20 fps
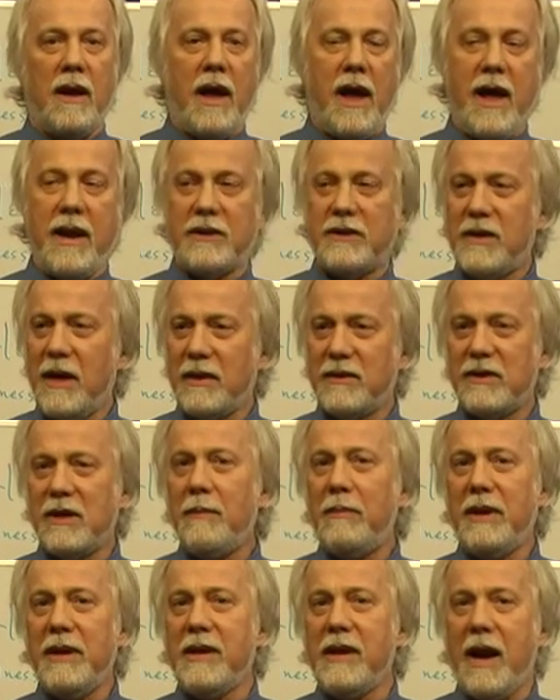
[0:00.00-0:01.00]
And it's not
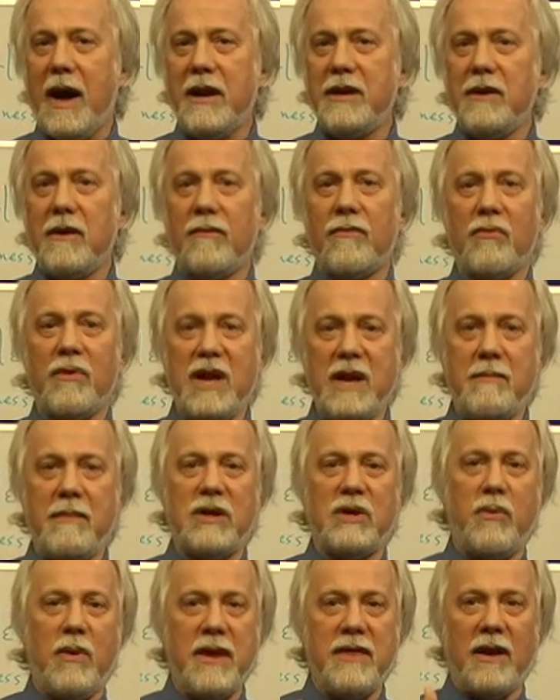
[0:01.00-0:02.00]
simply the idea of reading
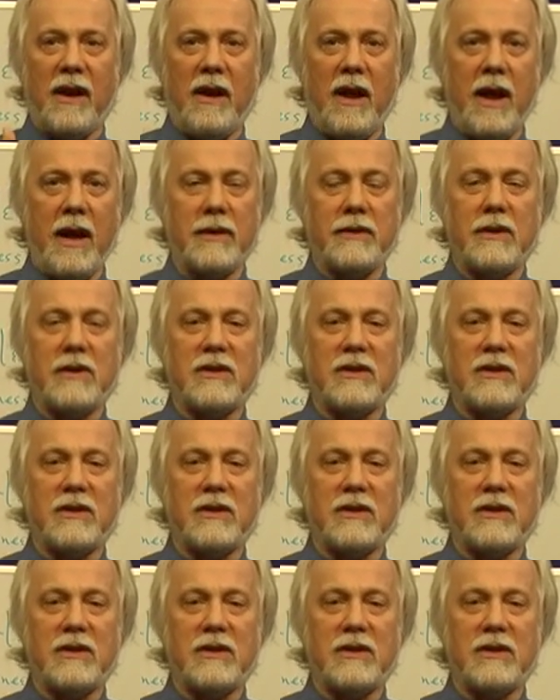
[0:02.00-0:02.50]
between the lines.